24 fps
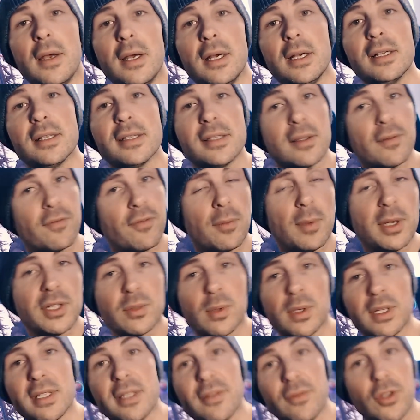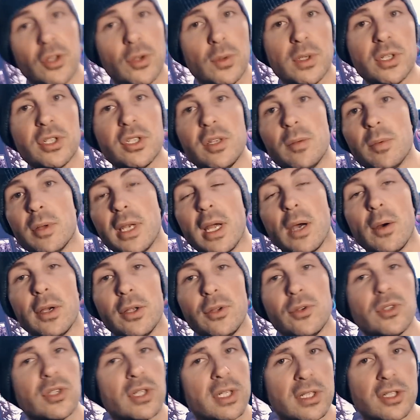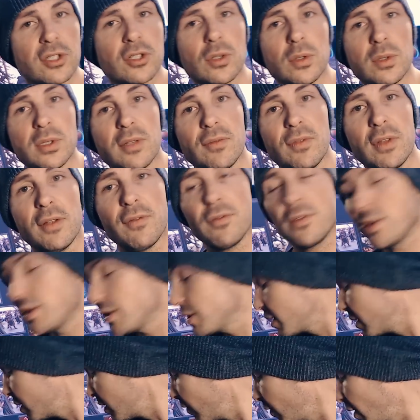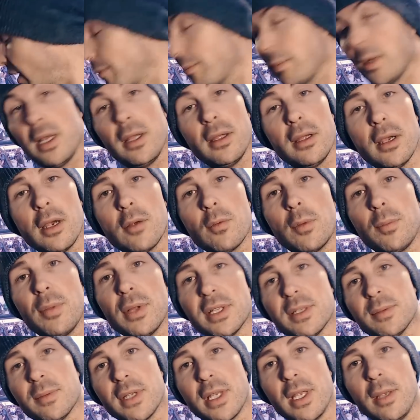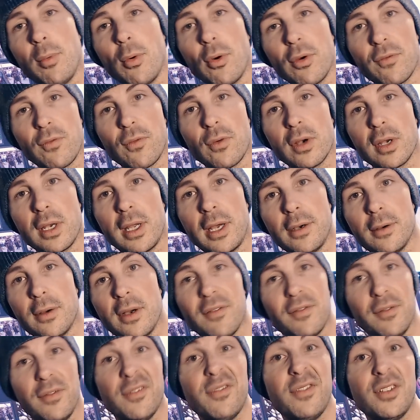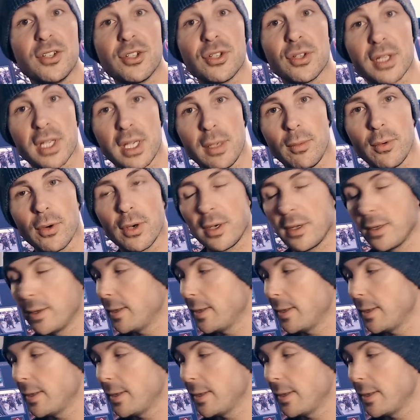27QHD, but now I use it exclusively for this because I've got a replacement keyboard for it now. I have an official keyboard.